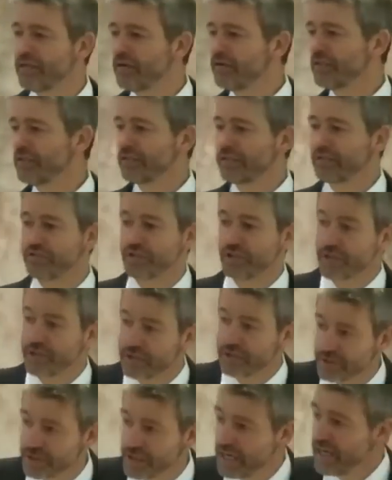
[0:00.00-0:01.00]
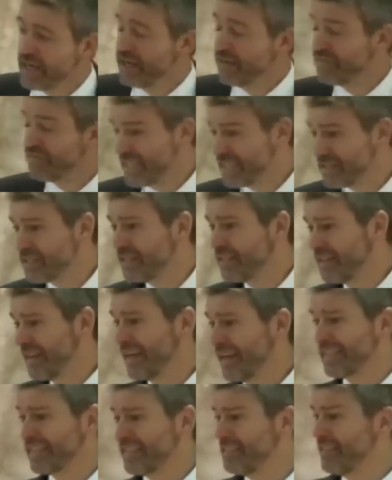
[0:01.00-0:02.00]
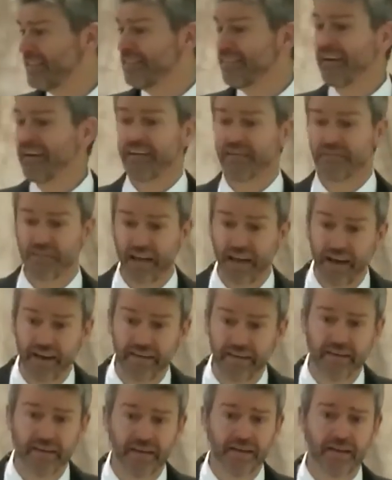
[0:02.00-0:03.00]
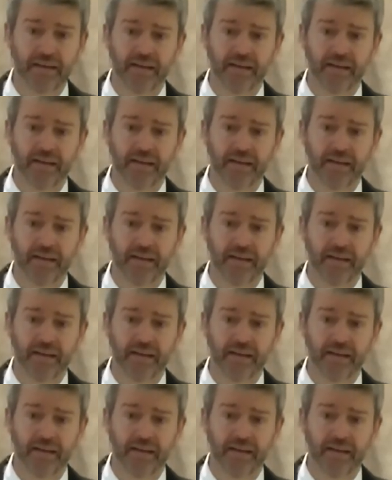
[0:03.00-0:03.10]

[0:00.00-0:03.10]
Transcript: know that the church in Thessalonica did none of that.